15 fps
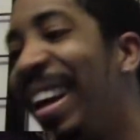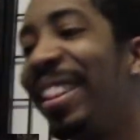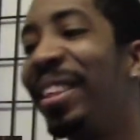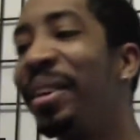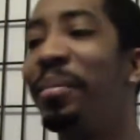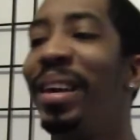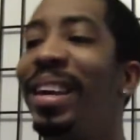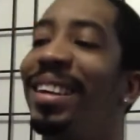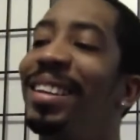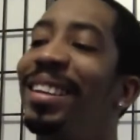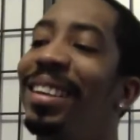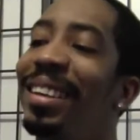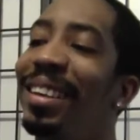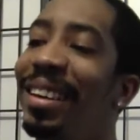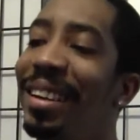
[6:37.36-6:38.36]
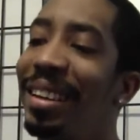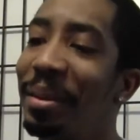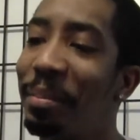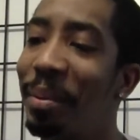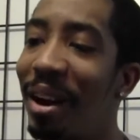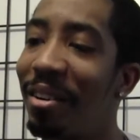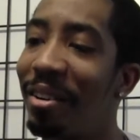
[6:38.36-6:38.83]
How they made
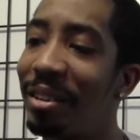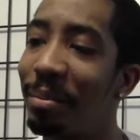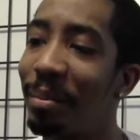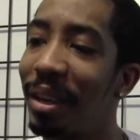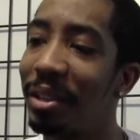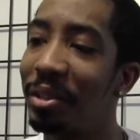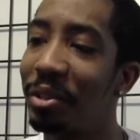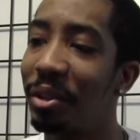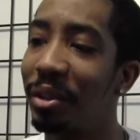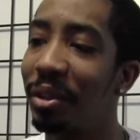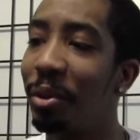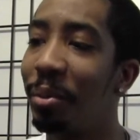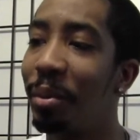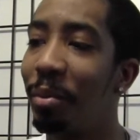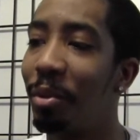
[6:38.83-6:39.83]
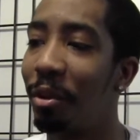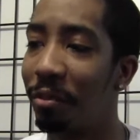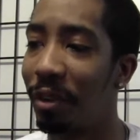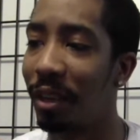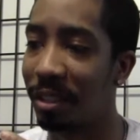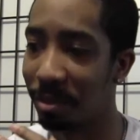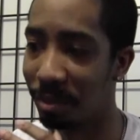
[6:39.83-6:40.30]
the Power Ranger Megazord a little bit more
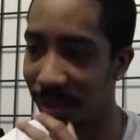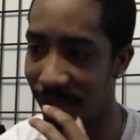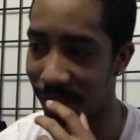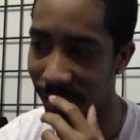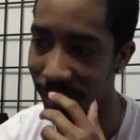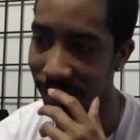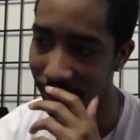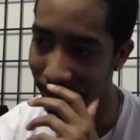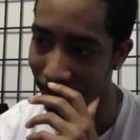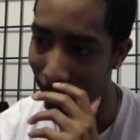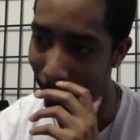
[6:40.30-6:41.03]
flexible in this.